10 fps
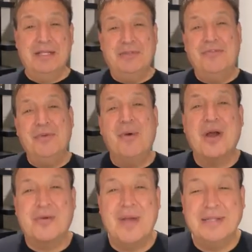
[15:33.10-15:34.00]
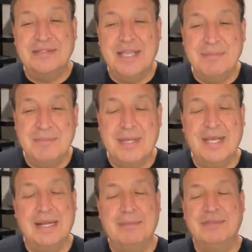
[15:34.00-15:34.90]
So if you walk around saying,
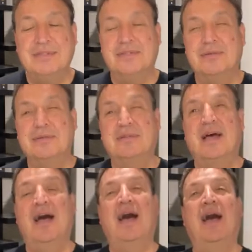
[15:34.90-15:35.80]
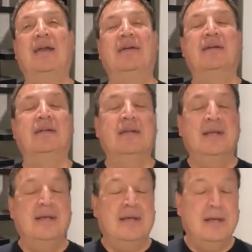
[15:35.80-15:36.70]
man, I'm just so tired,
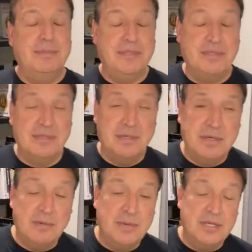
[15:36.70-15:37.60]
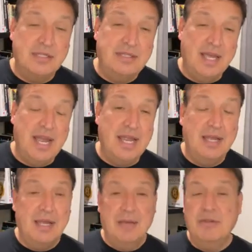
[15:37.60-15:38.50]
I'm just, oh, what a
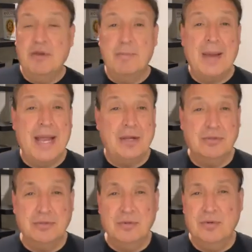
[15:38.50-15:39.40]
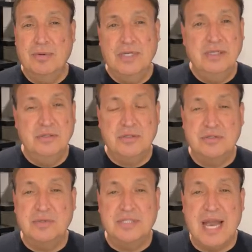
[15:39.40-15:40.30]
day. Your mind goes, ooh, you're
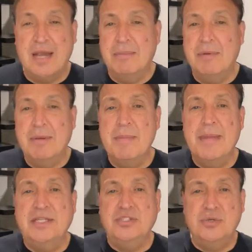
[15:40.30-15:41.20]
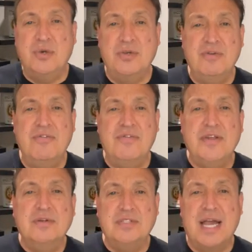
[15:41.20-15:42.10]
so tired. Let me make sure you
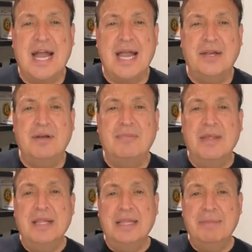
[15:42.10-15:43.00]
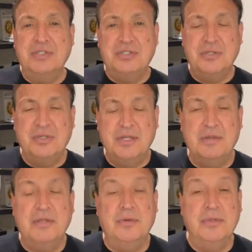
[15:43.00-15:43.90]
feel tired. Let me make sure that
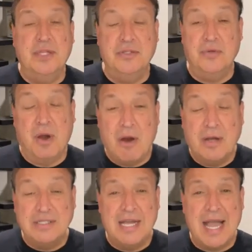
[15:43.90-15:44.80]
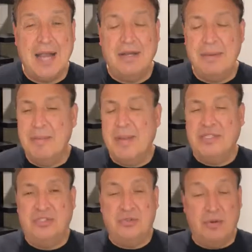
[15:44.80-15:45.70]
you that you are tired. Let me
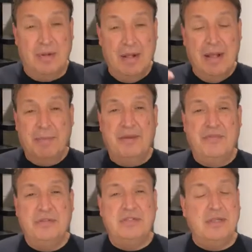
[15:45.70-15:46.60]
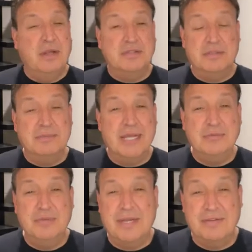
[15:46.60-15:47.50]
make sure. But if you, you know,
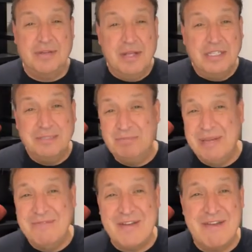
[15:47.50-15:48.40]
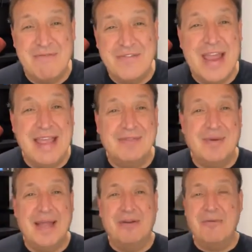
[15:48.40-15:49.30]
sometimes we have to speak by faith,
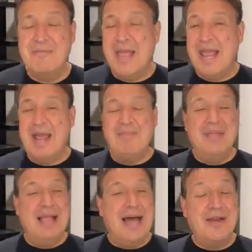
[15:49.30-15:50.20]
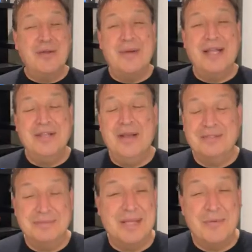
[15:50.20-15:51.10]
right? And go, man, I don't know about you.
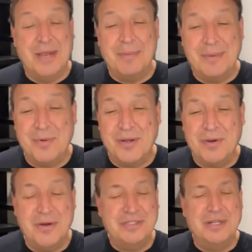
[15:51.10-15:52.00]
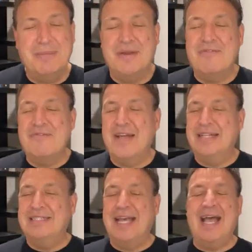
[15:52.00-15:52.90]
Sometimes I wake up in the morning go, oh, it's going to be a
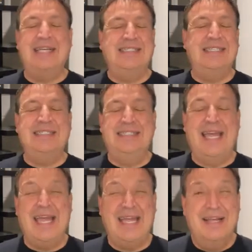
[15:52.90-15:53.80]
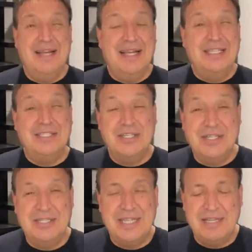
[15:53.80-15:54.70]
fantastic day. It's a
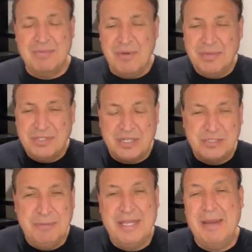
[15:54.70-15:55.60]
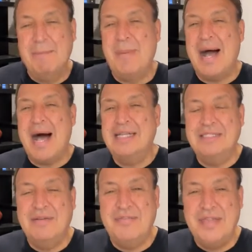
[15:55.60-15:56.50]
good day. The moment you start speaking
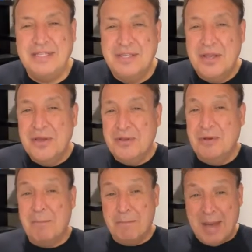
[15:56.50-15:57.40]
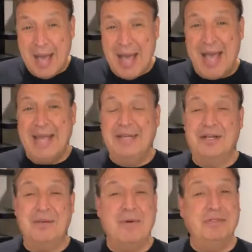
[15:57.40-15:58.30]
positive things, your mind,
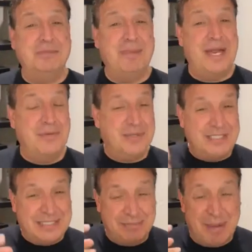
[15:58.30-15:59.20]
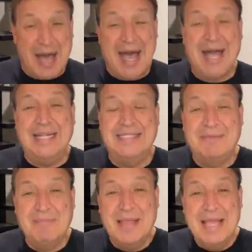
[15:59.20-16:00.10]
come on, somebody,
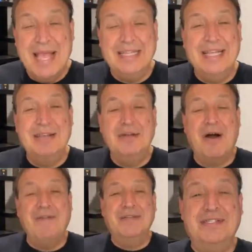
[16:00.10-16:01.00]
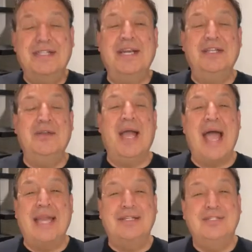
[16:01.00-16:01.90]
responds. And then all sudden, your
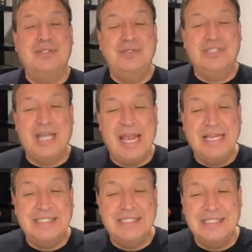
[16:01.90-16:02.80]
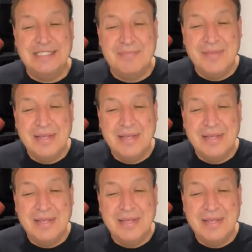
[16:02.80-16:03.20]
attitude changes.